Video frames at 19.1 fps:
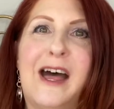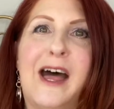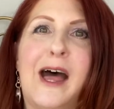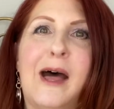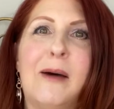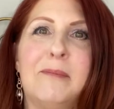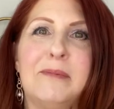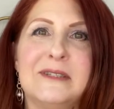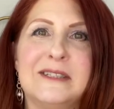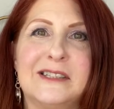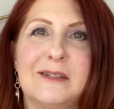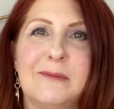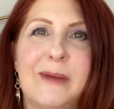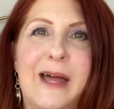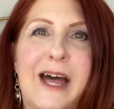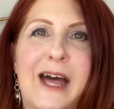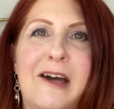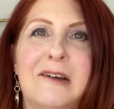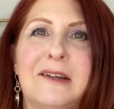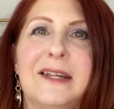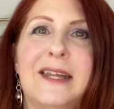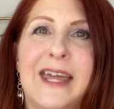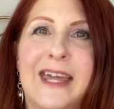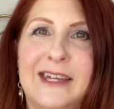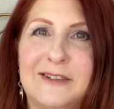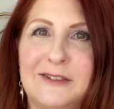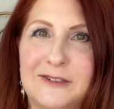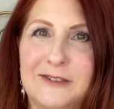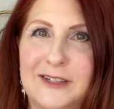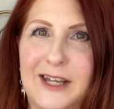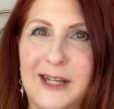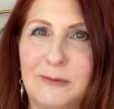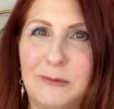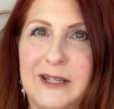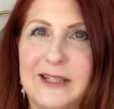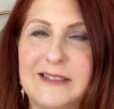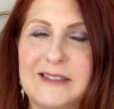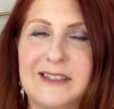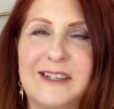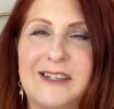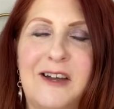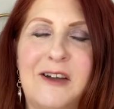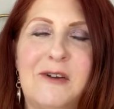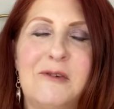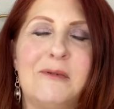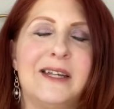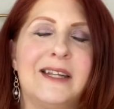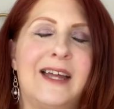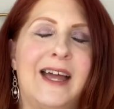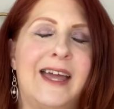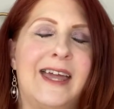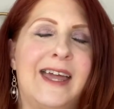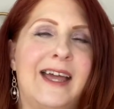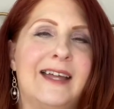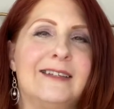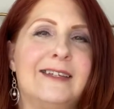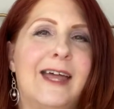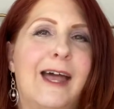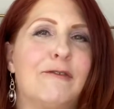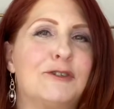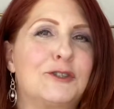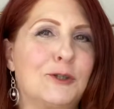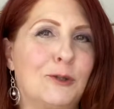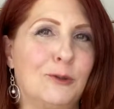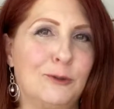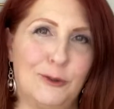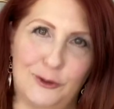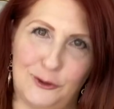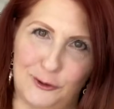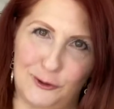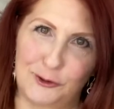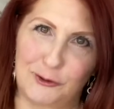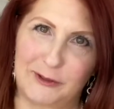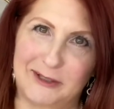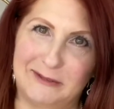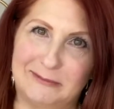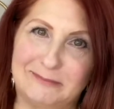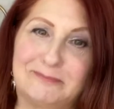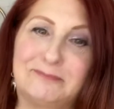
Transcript: up until about 8 or 9 weeks ago when I had to have shoulder surgery.